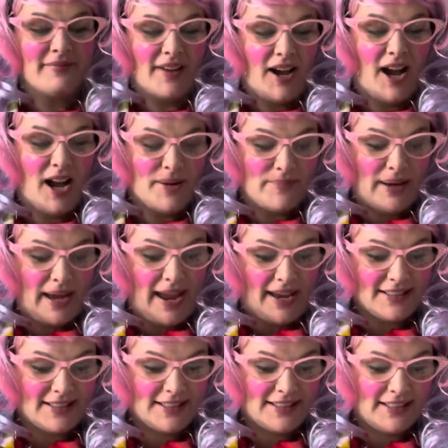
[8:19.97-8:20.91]
I
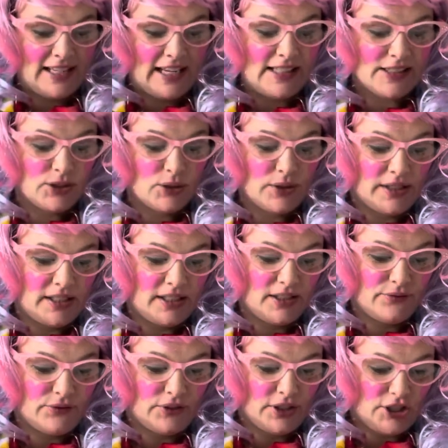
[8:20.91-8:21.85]
bet. He's looking in
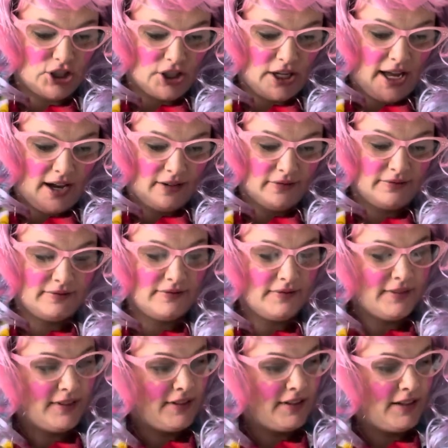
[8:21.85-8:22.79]
the fridge now.
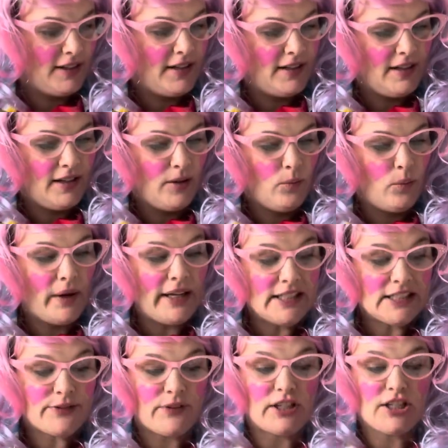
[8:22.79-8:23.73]
When
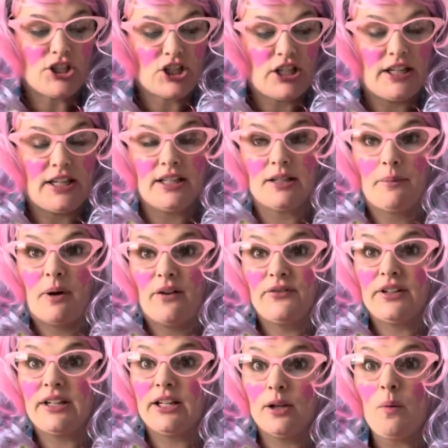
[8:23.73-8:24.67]
he's finished eating the
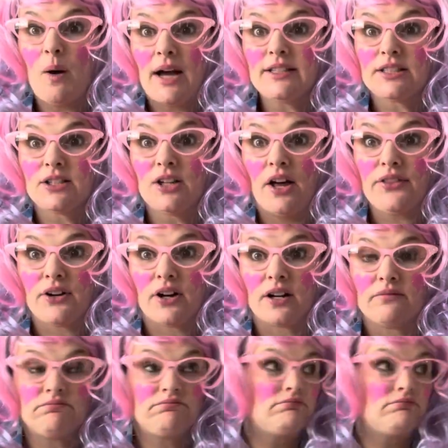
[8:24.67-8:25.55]
muffin, he'll want another.